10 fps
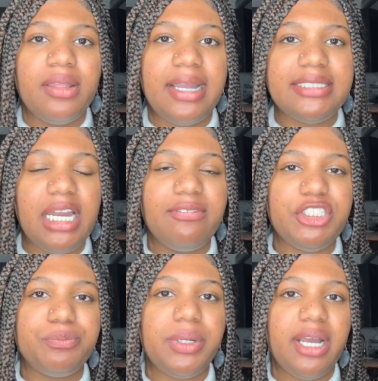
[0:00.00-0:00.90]
like
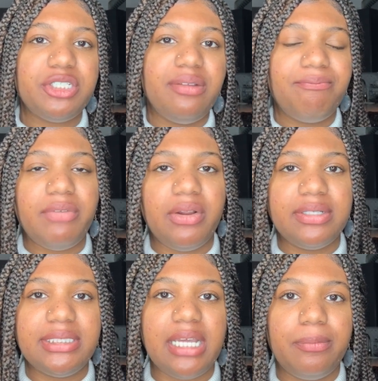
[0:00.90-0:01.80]
television production
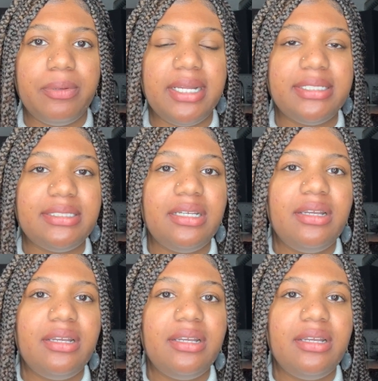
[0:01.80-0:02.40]
first, I put